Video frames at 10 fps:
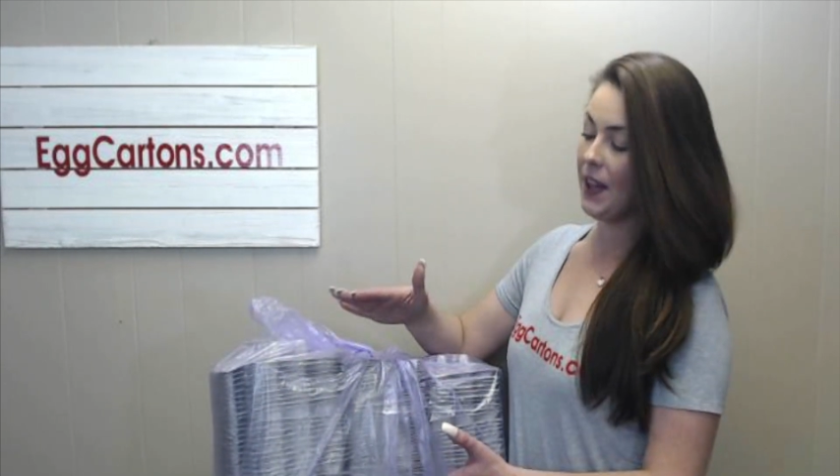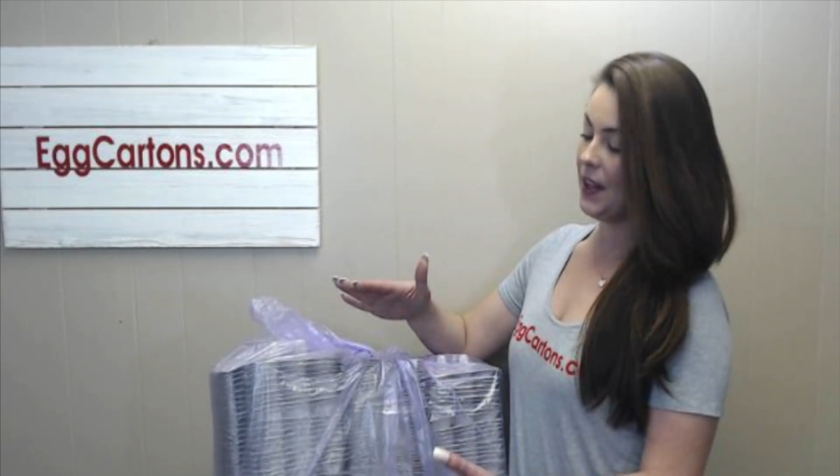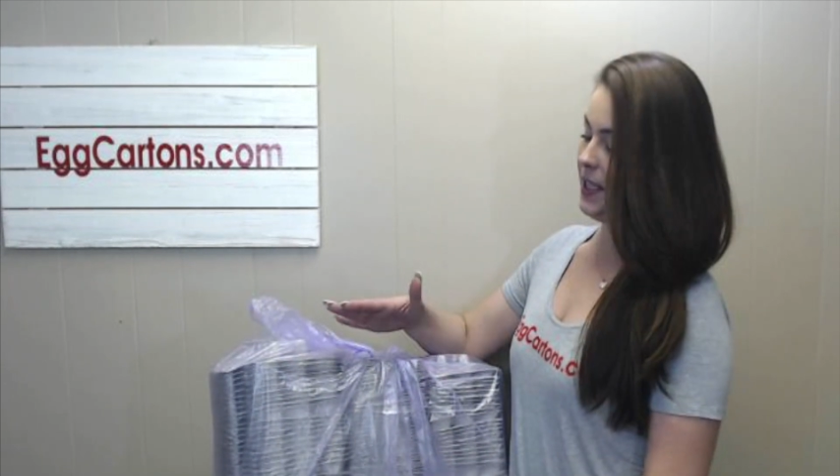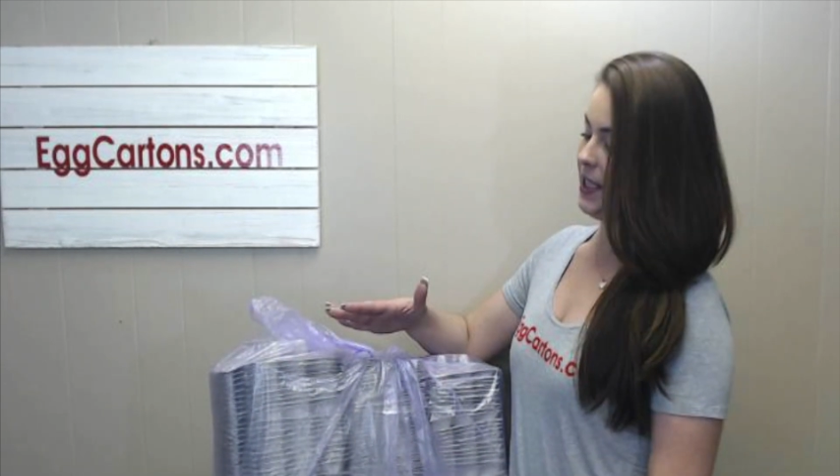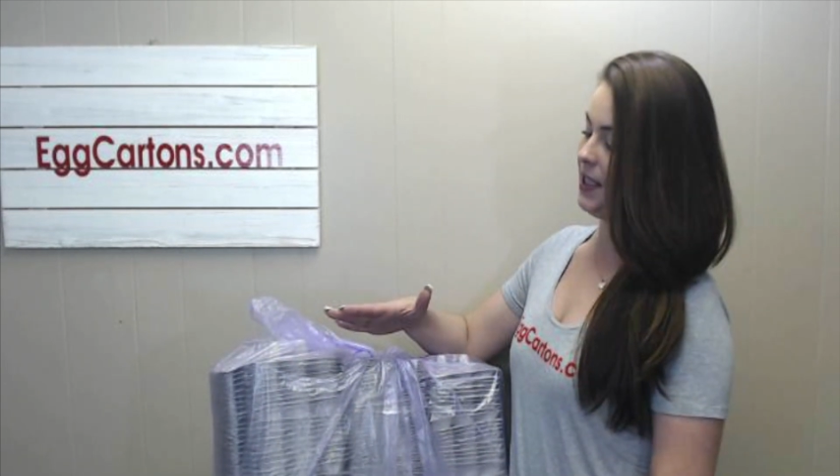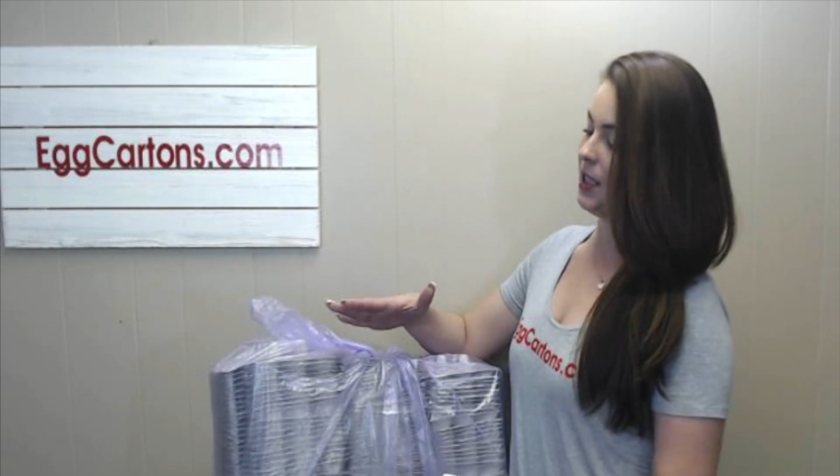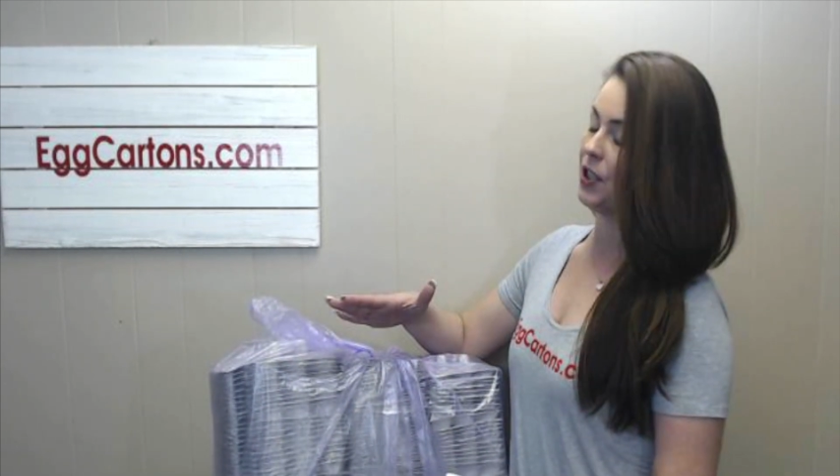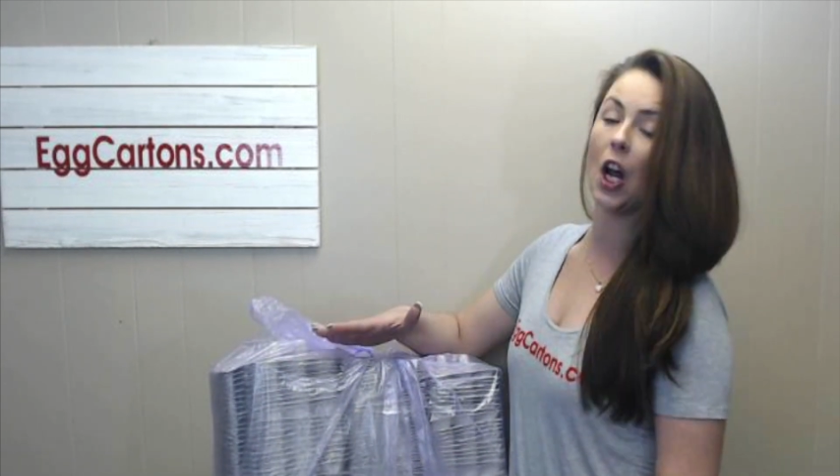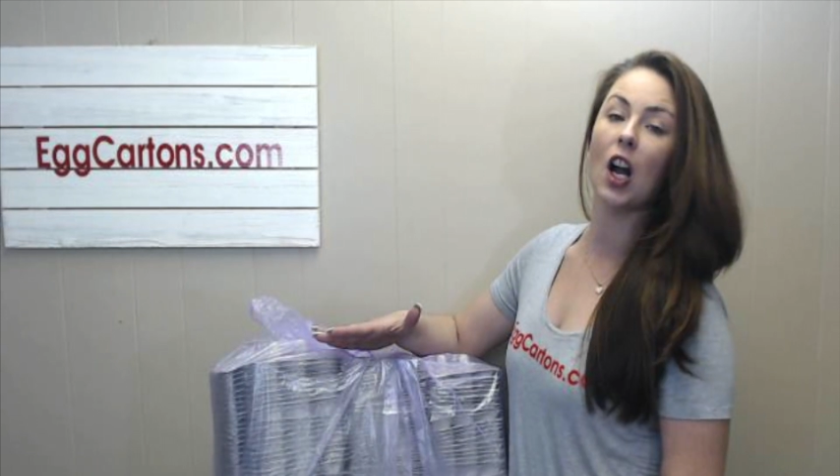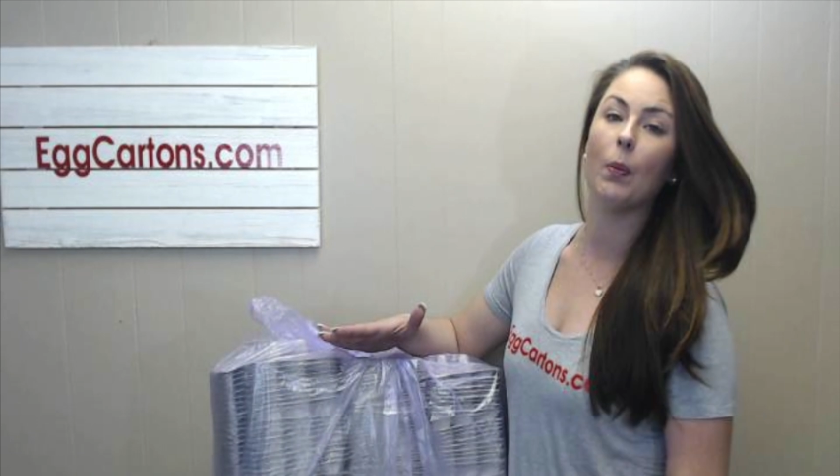This is the
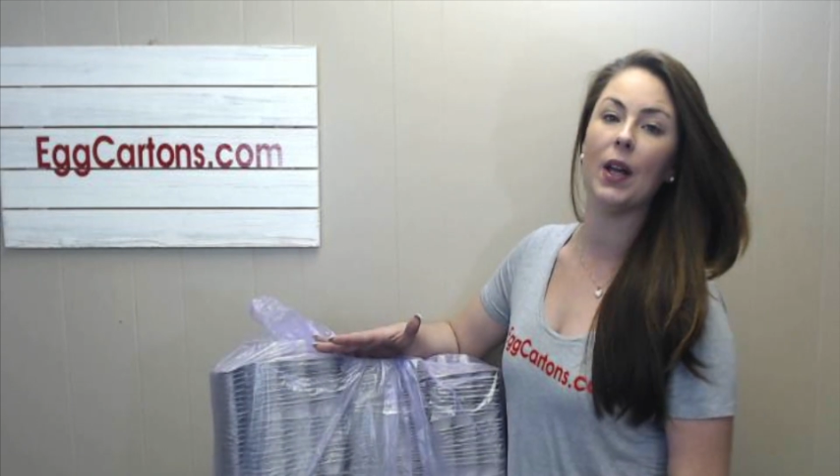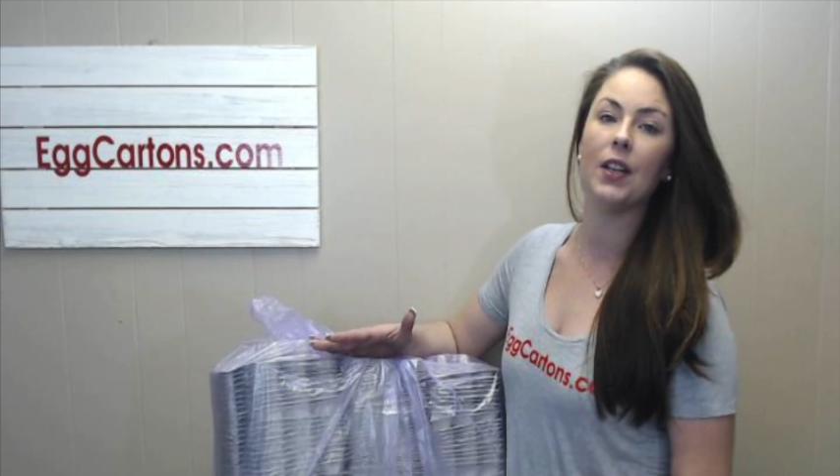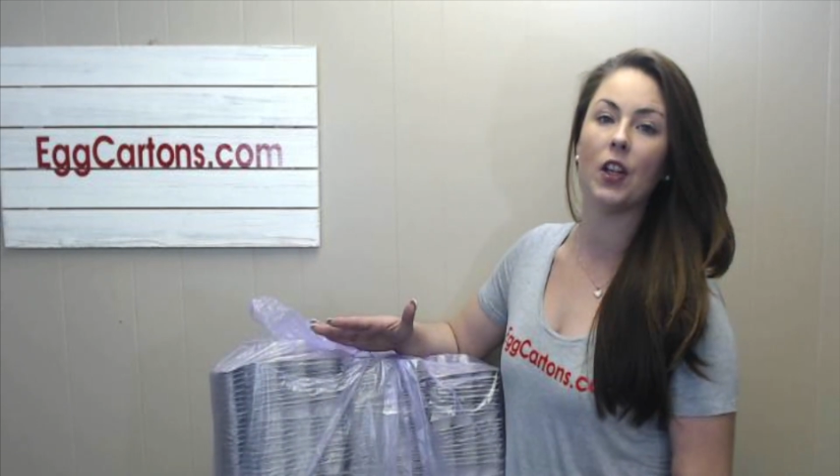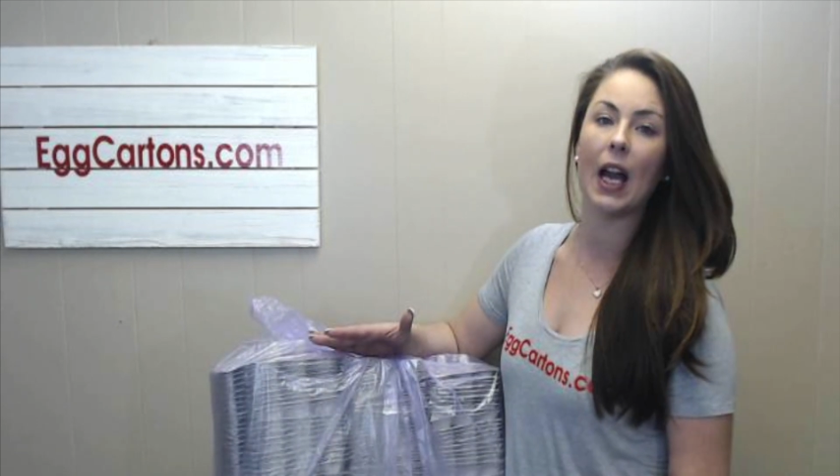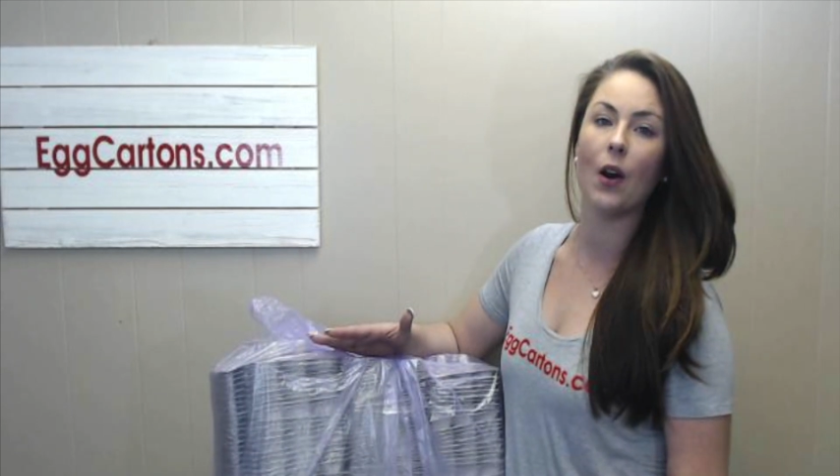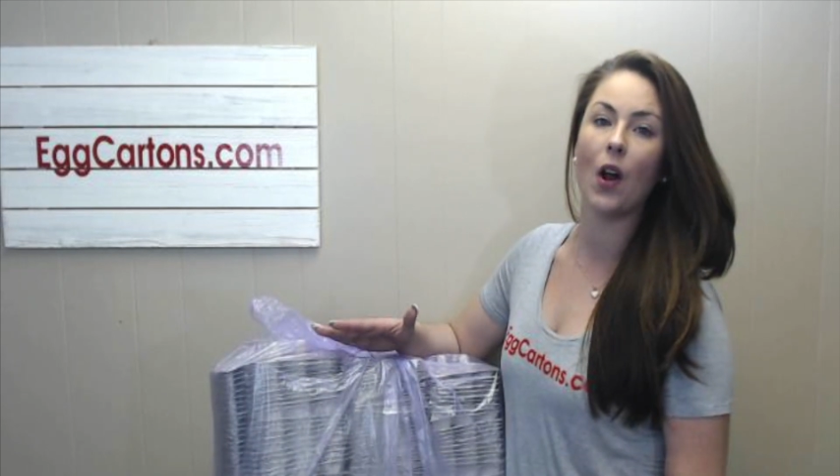stock bundle count